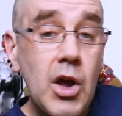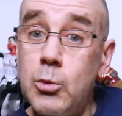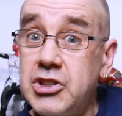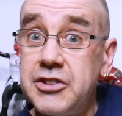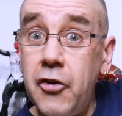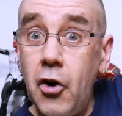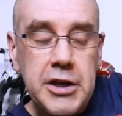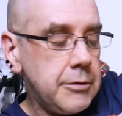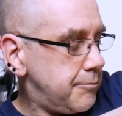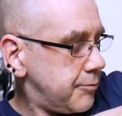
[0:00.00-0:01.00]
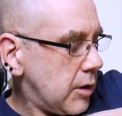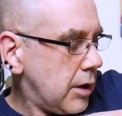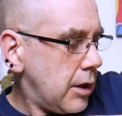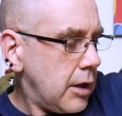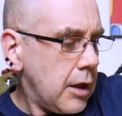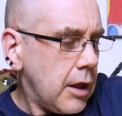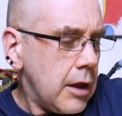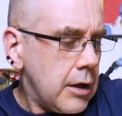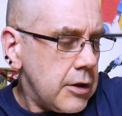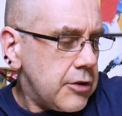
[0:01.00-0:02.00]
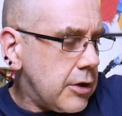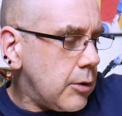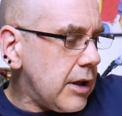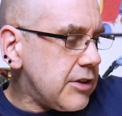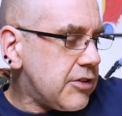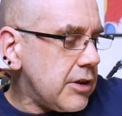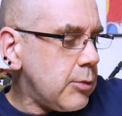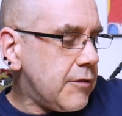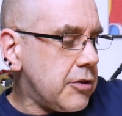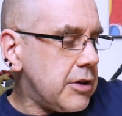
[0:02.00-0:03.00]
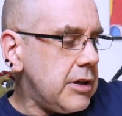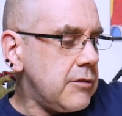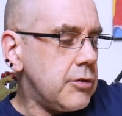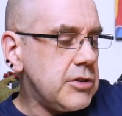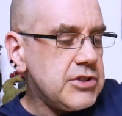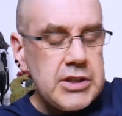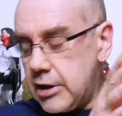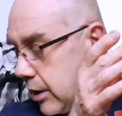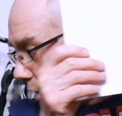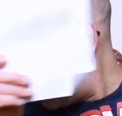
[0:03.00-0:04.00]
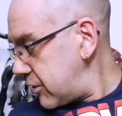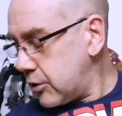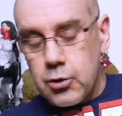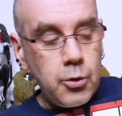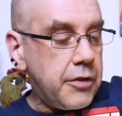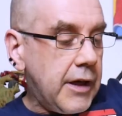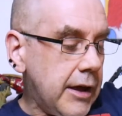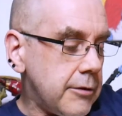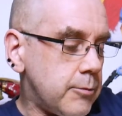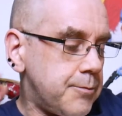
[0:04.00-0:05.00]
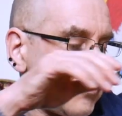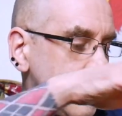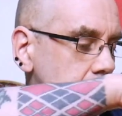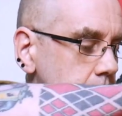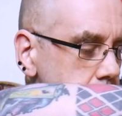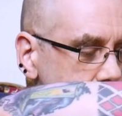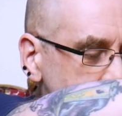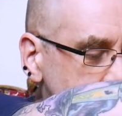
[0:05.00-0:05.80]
which is fine. So let's see, we've got an invoice in there, let's ignore that. We've